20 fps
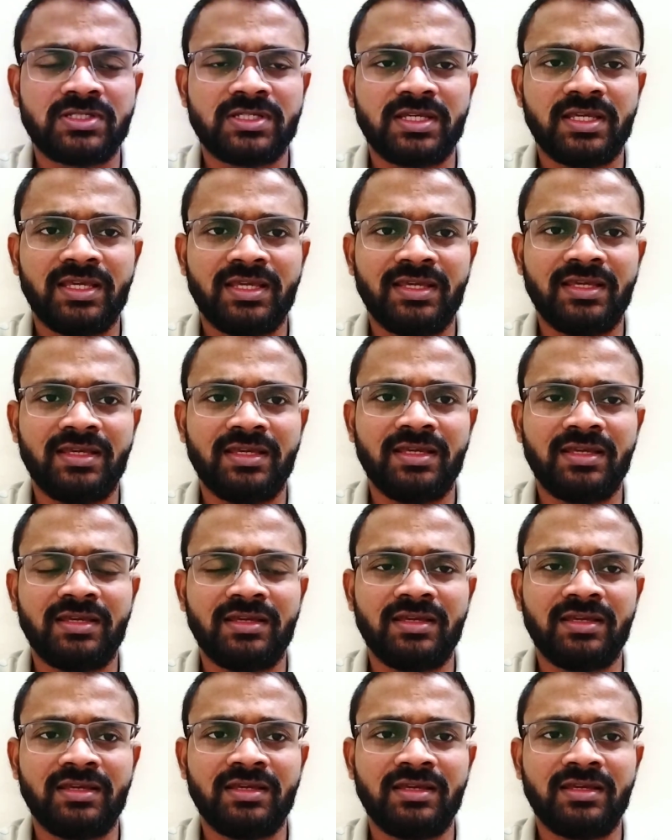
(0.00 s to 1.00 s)

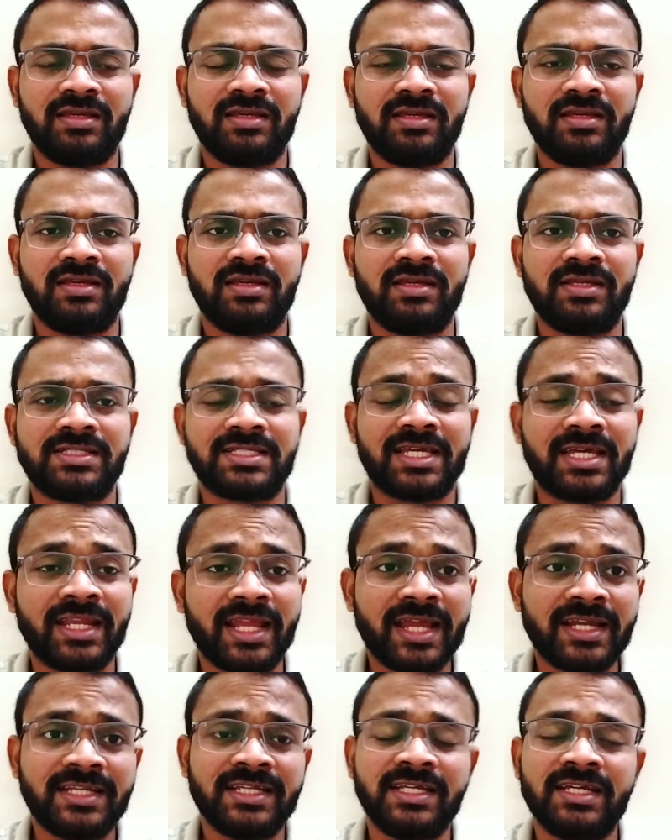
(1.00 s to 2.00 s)
he is
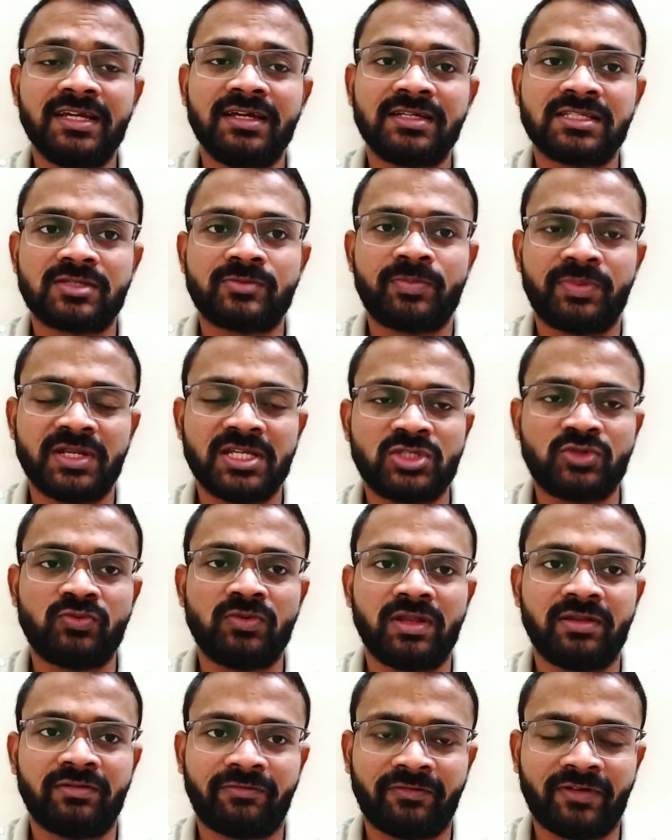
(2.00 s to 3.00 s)
creating a
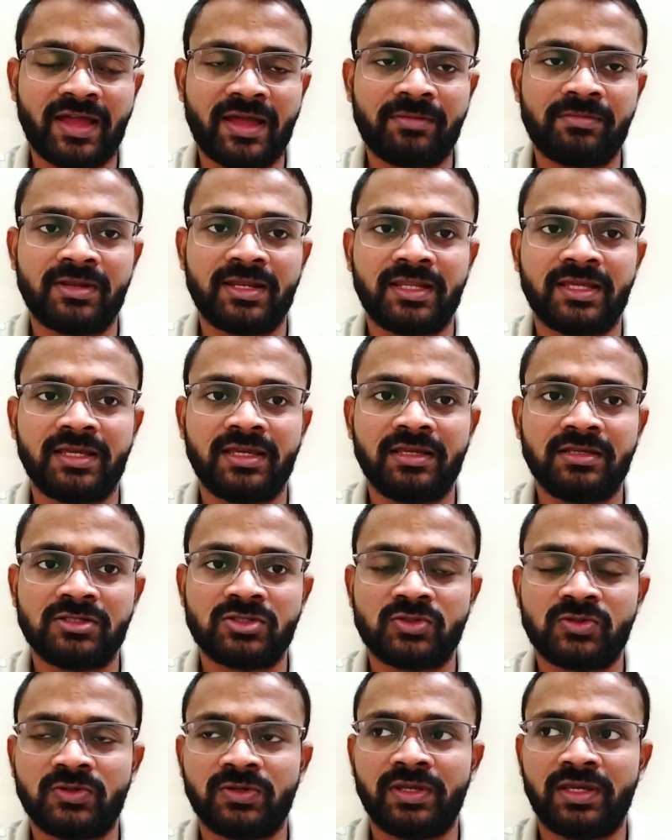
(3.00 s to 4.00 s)
spiritual family,
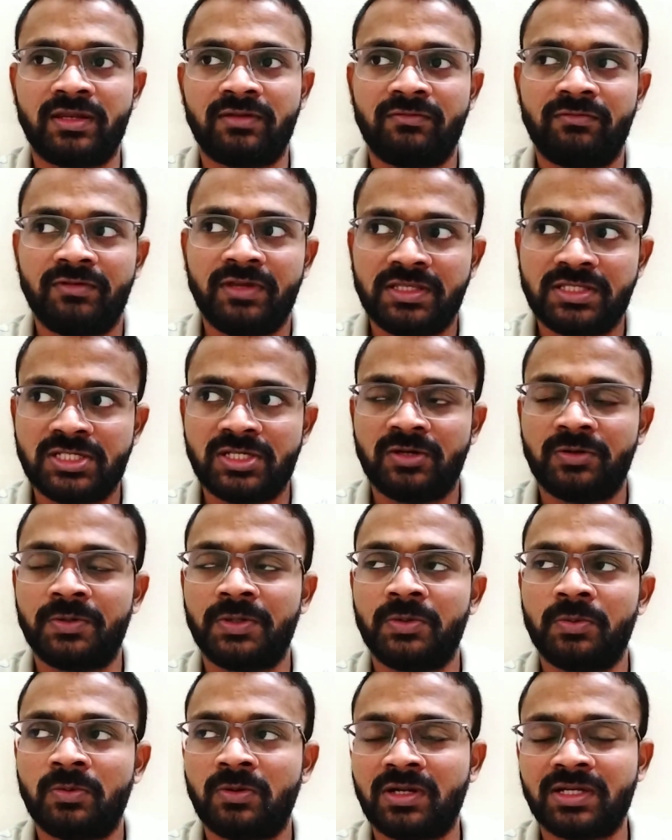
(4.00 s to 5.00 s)
so in which
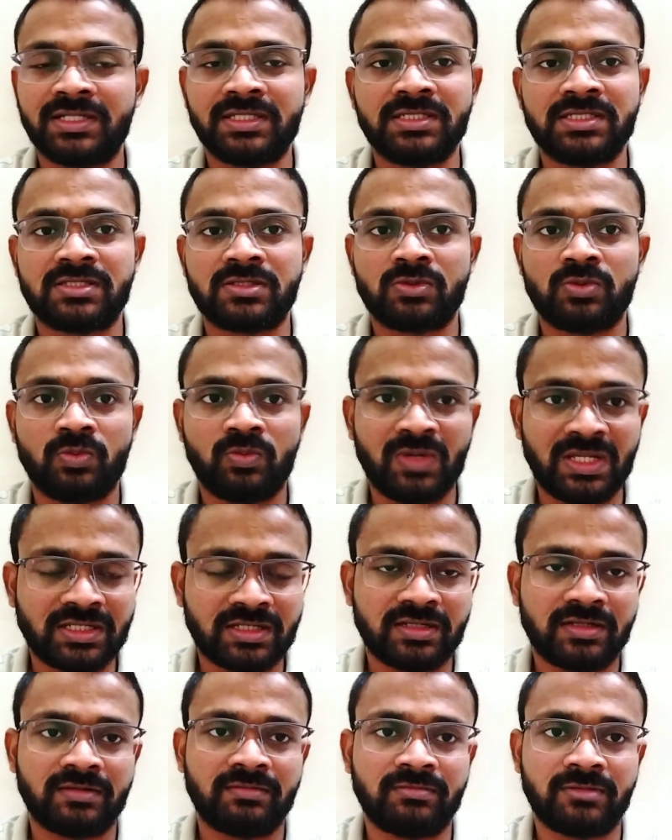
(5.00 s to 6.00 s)
everyone is
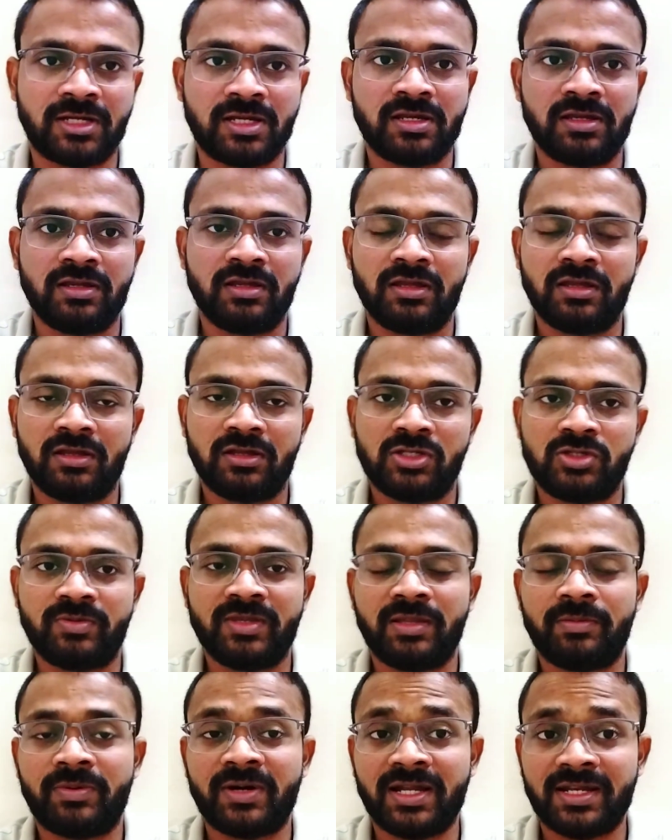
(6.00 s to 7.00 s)
welcome to be
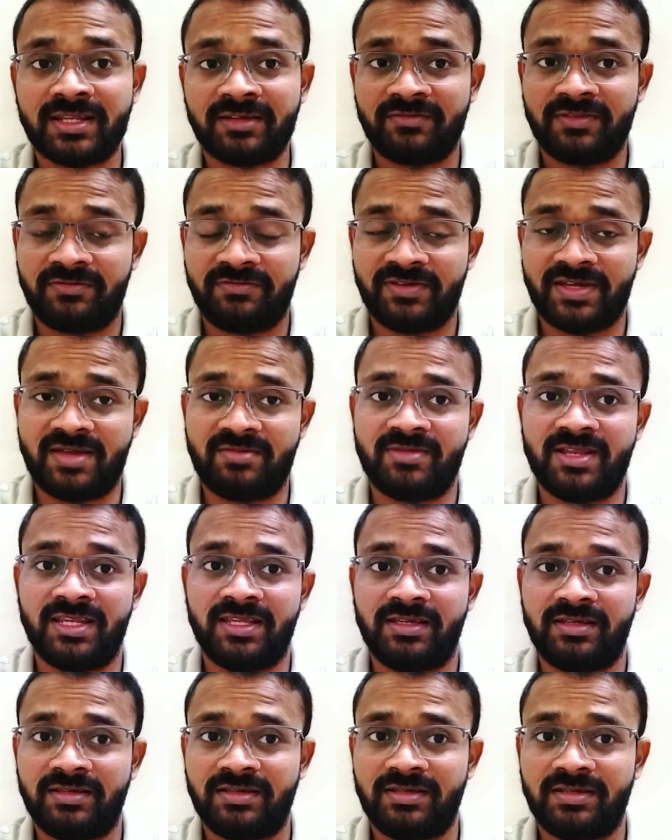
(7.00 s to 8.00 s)
the part of the
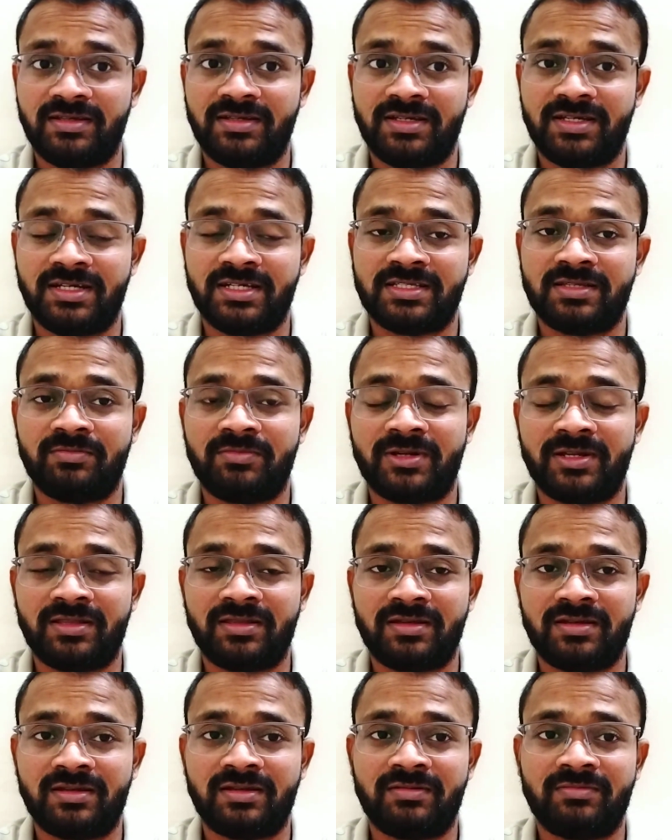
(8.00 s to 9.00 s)
family as a
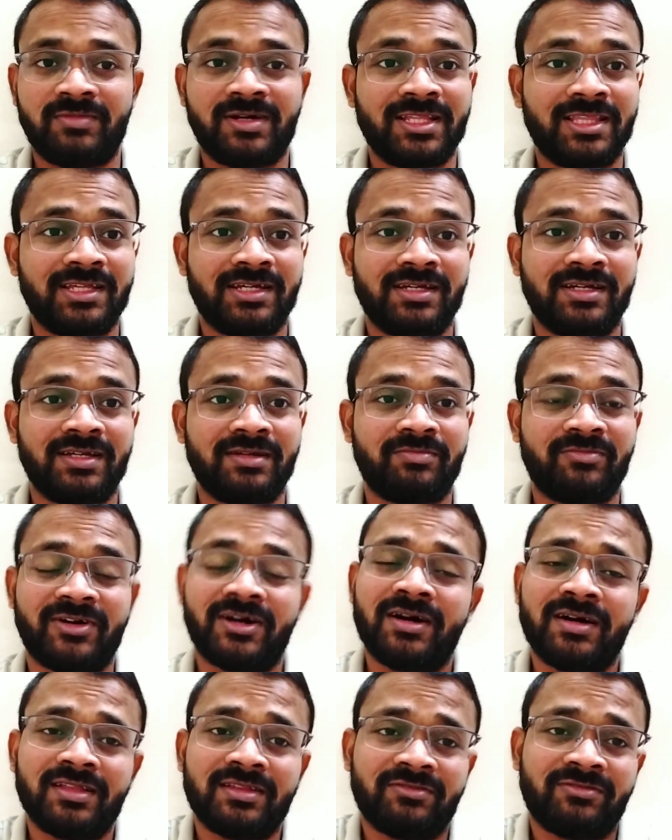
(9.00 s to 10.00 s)
brother, mother,
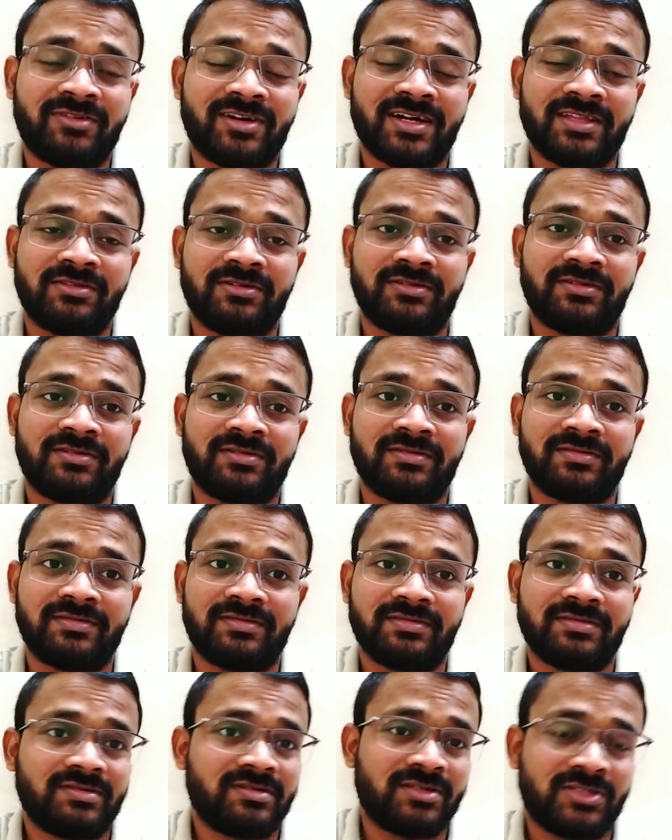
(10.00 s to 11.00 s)
father,
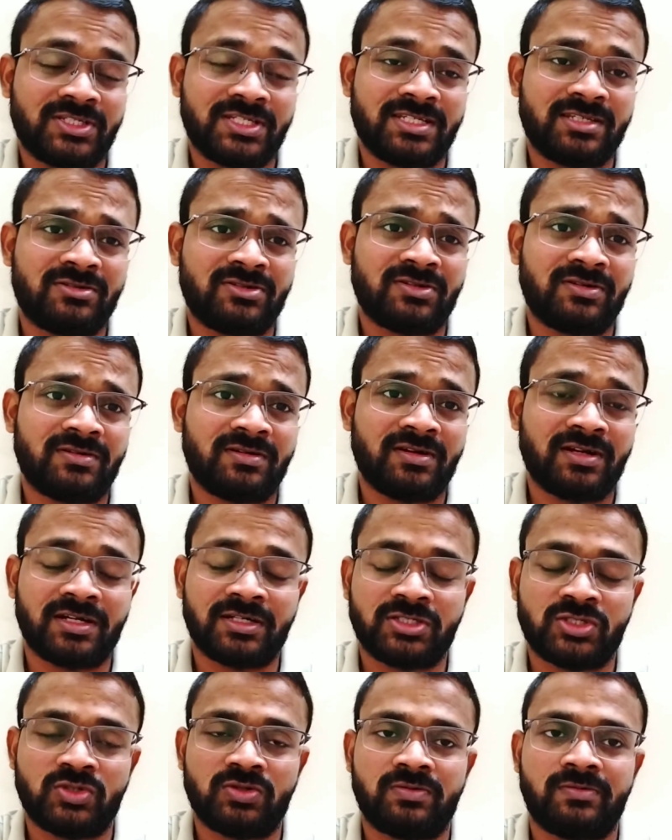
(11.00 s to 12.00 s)
a sister,
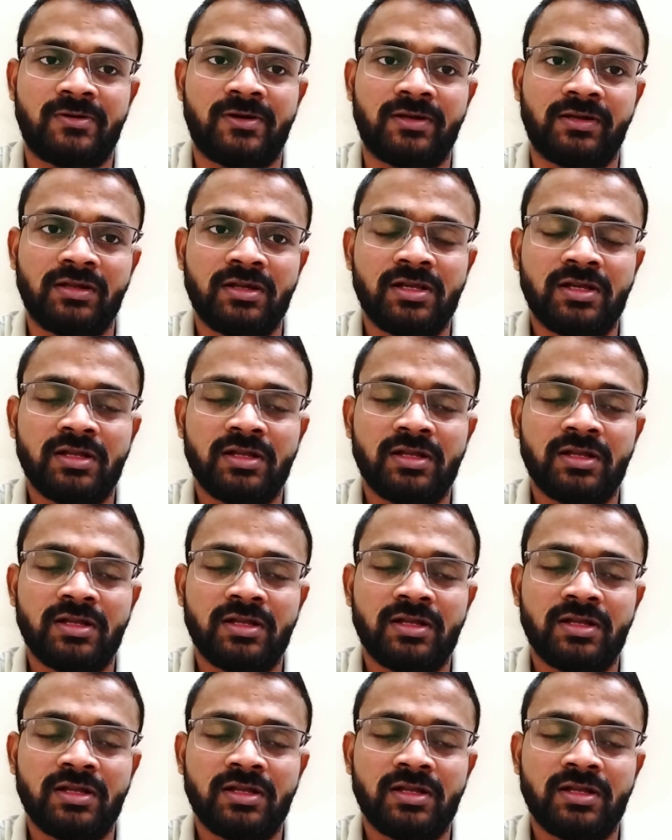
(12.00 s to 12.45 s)
and so on.